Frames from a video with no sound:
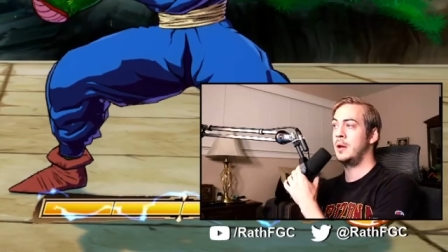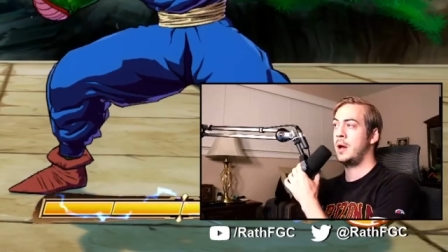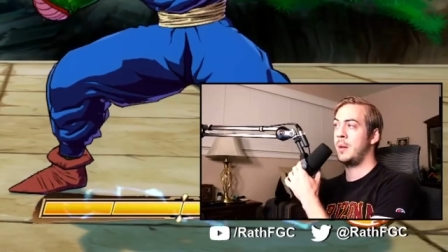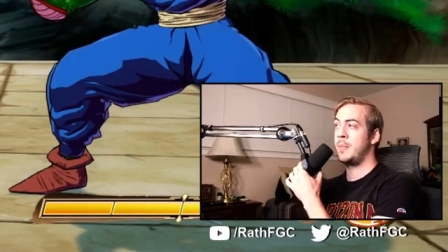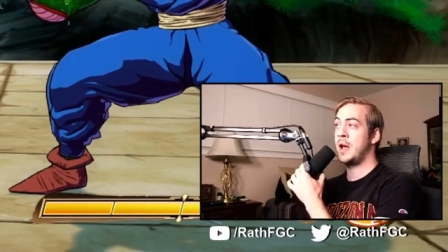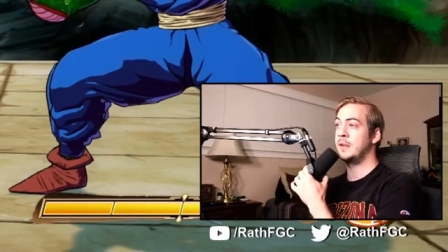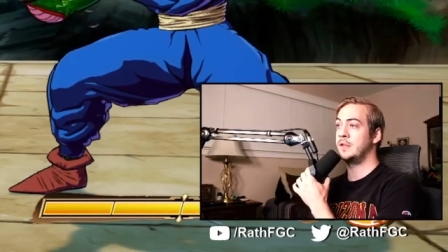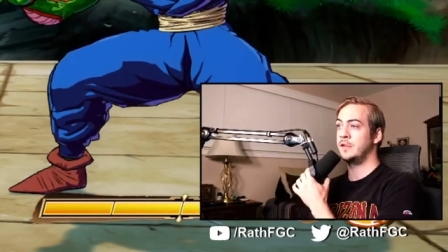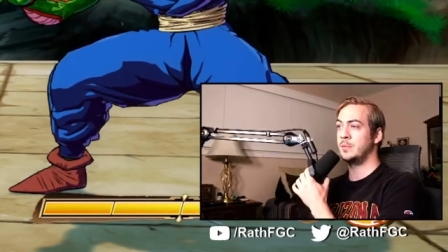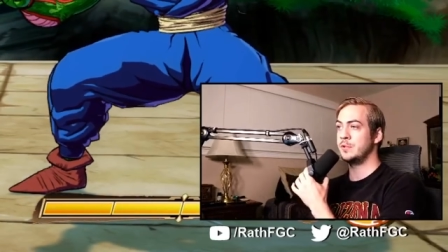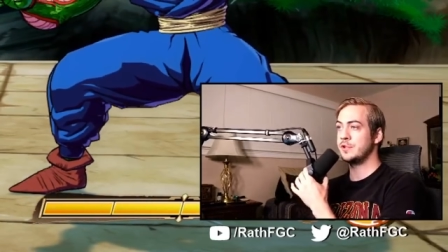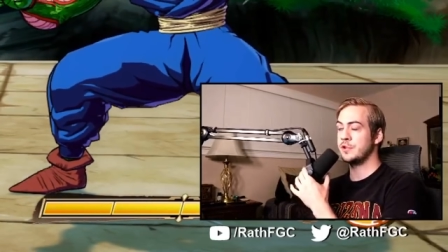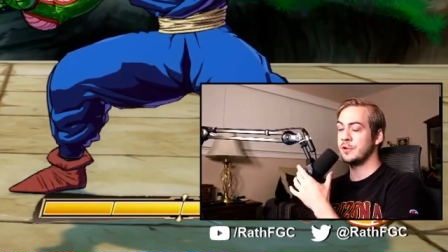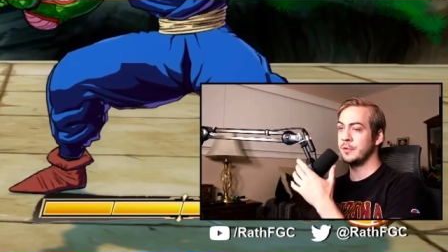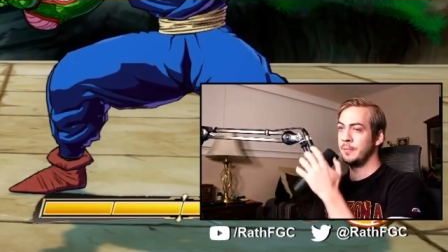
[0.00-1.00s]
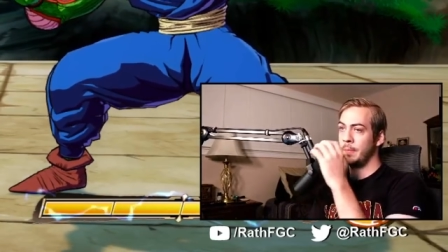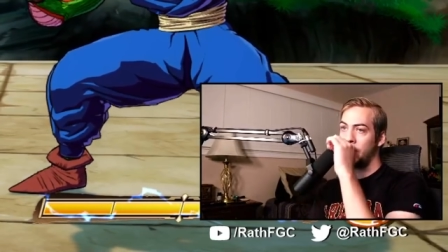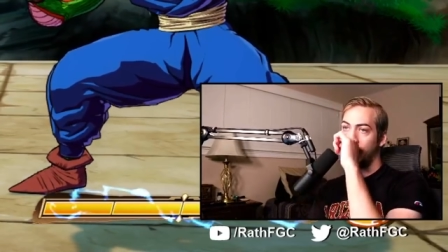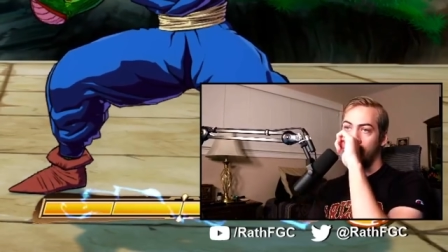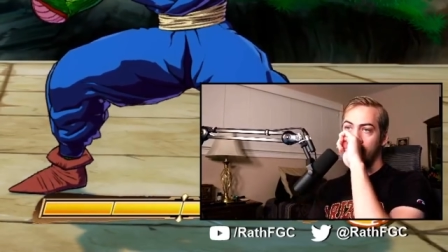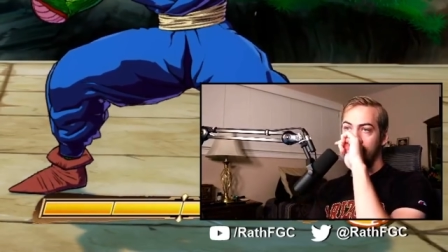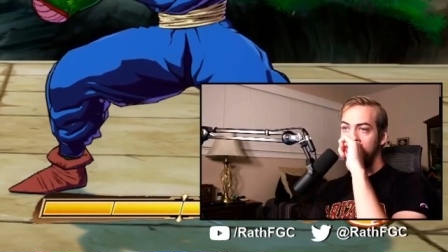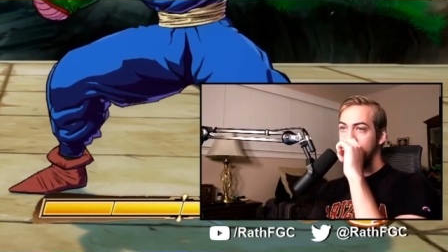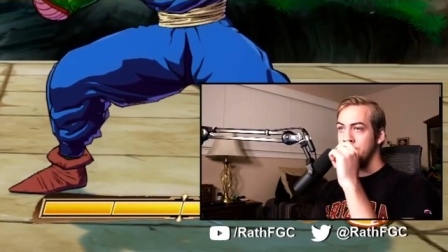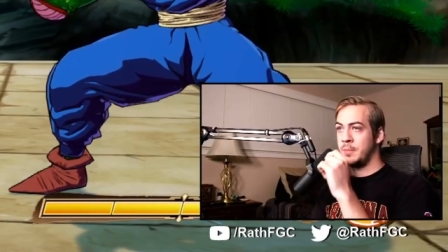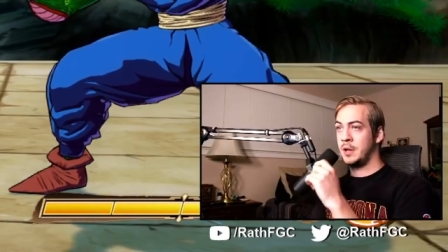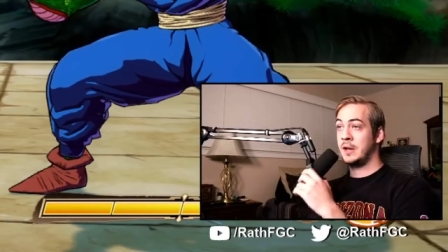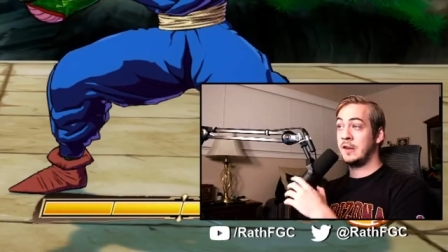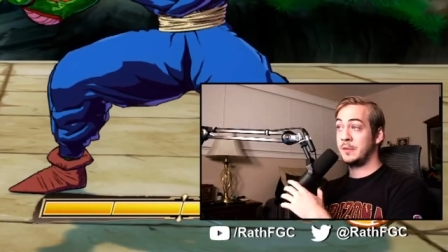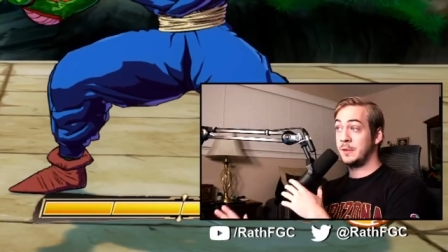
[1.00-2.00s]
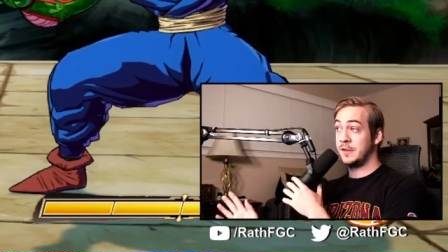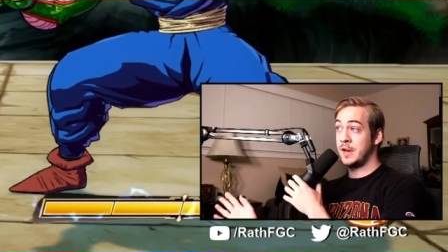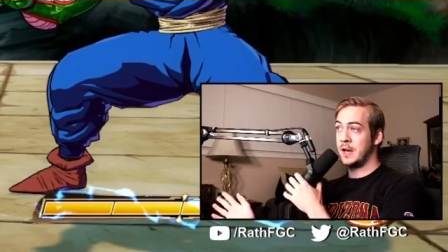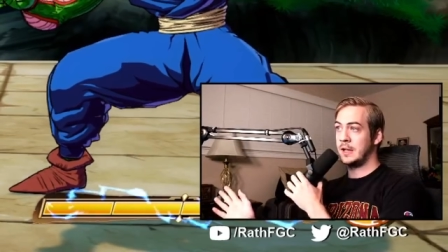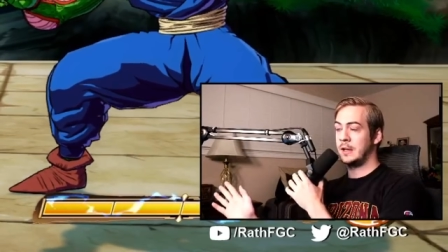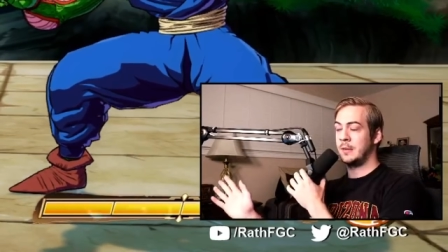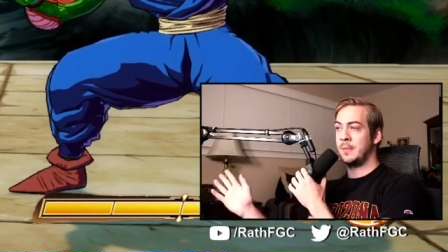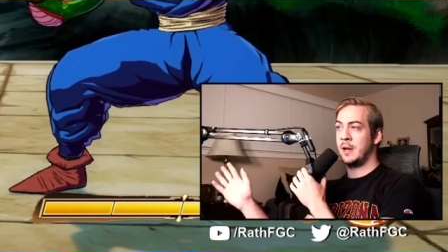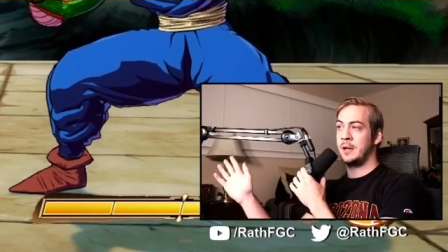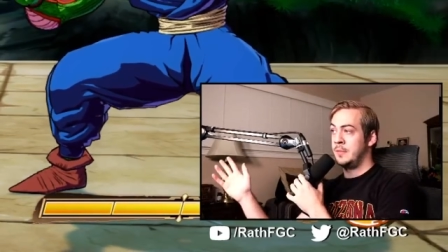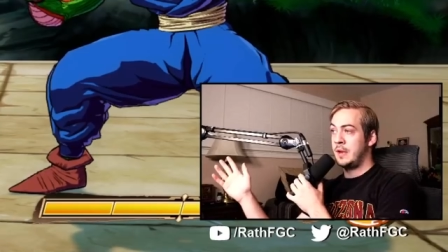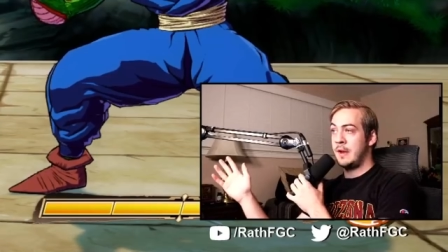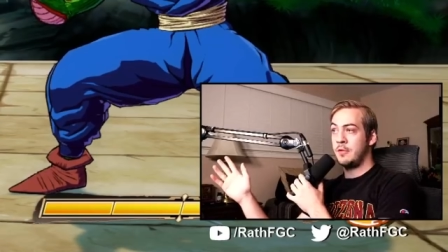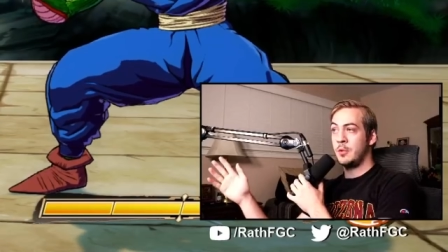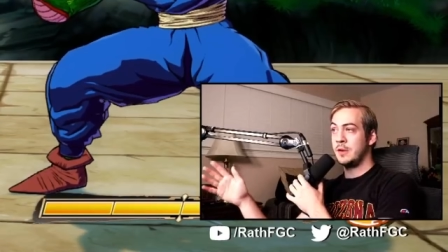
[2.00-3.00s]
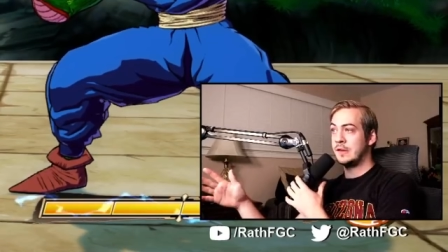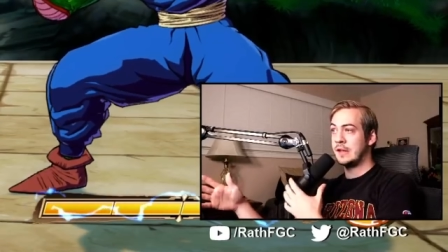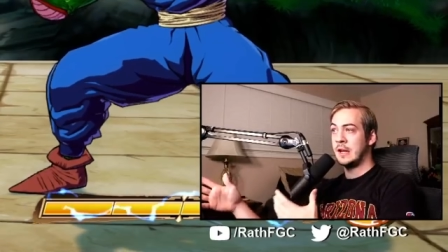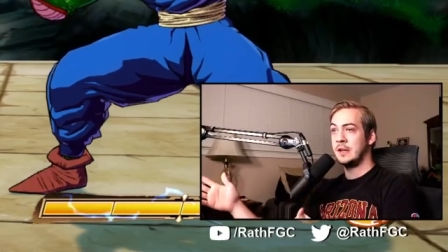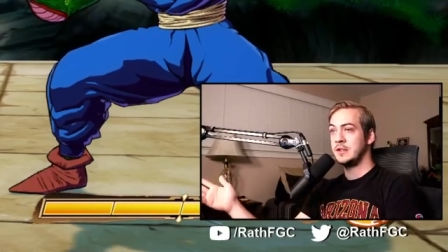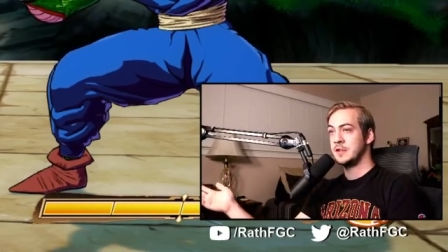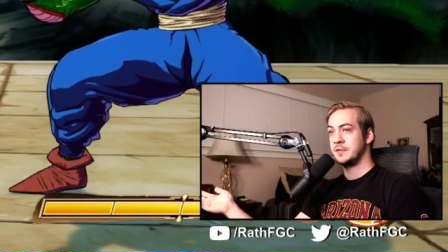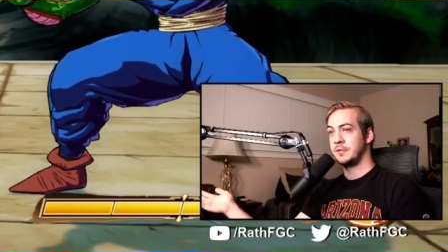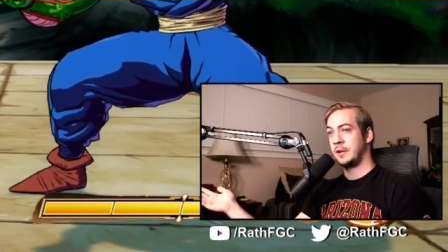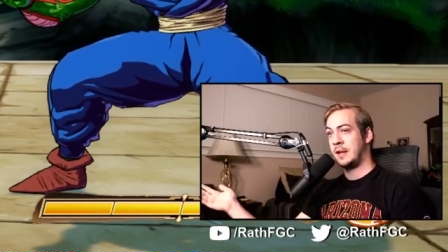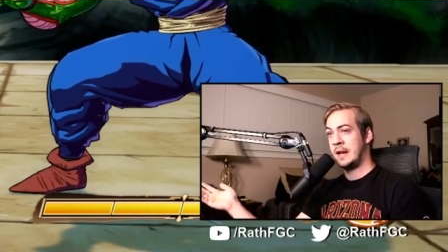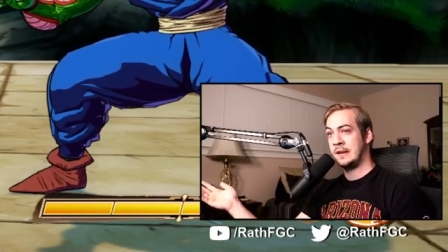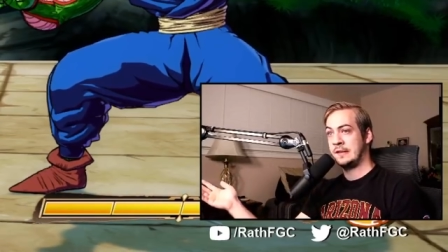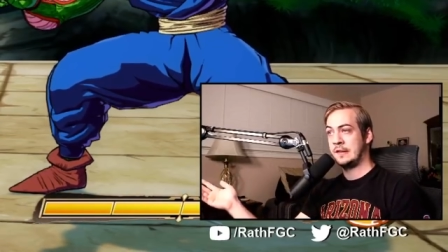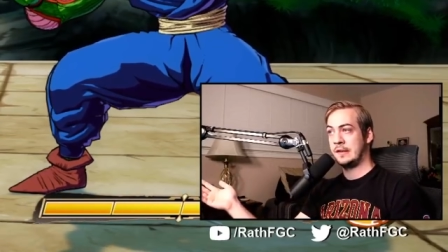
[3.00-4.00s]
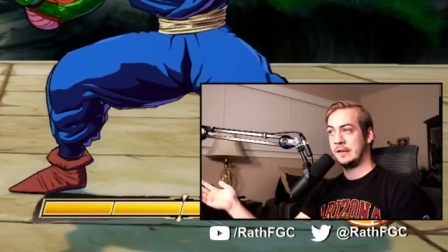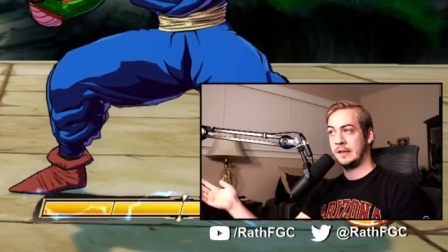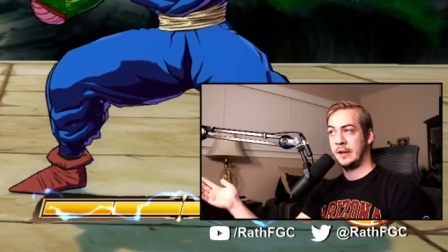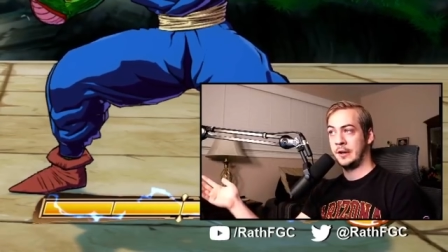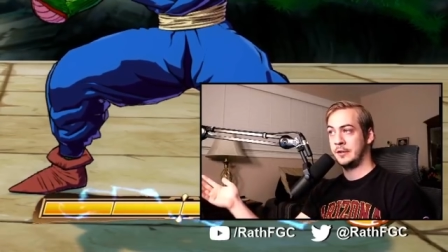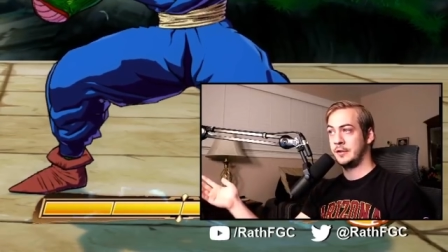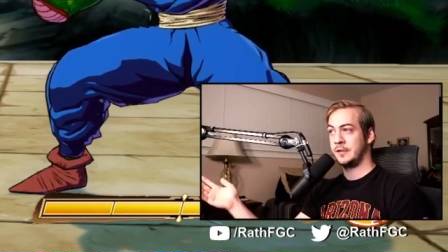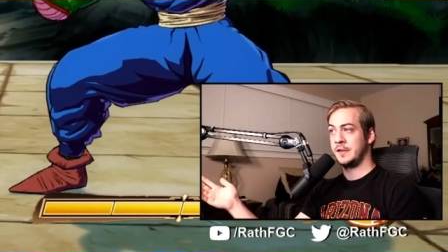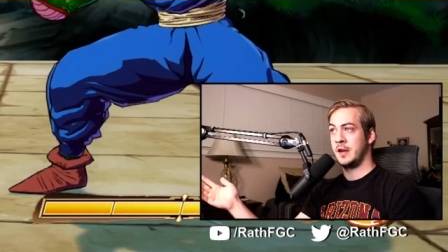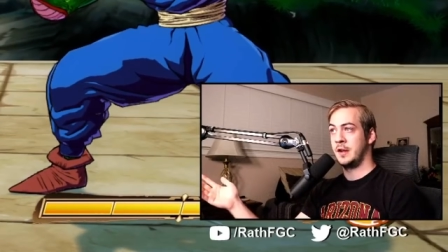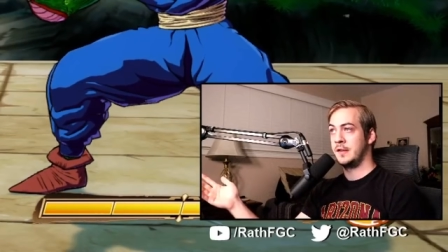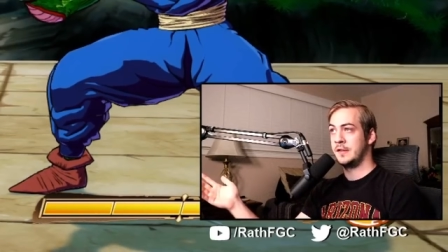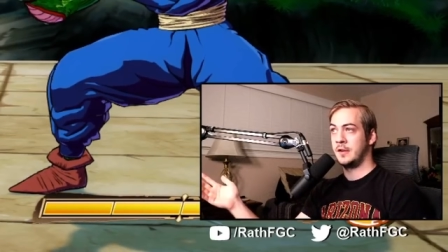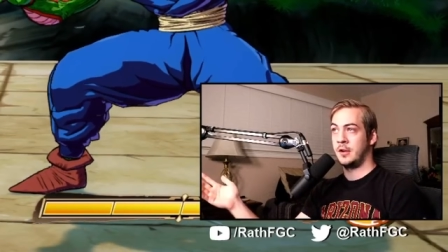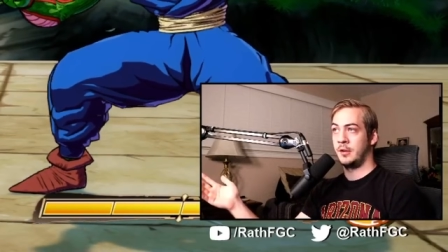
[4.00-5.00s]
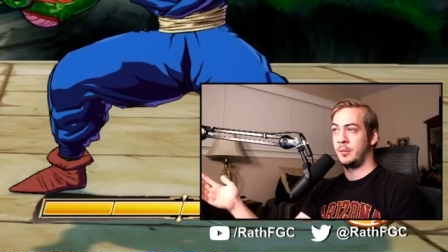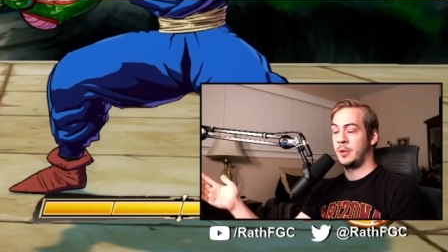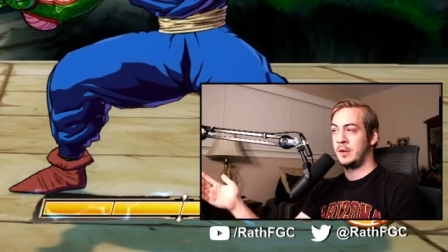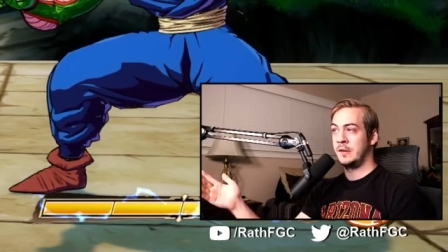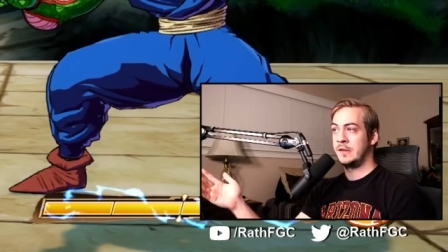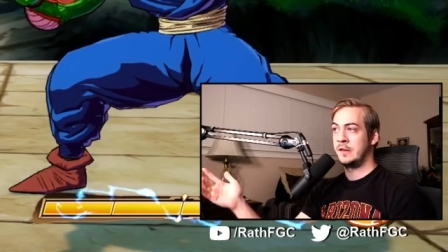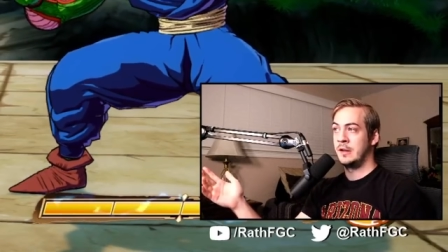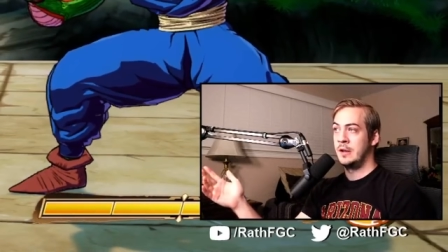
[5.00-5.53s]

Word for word: I'm not super sure, but he's been talking about it. Everyone's kind of just realized that this character's nuts all at once.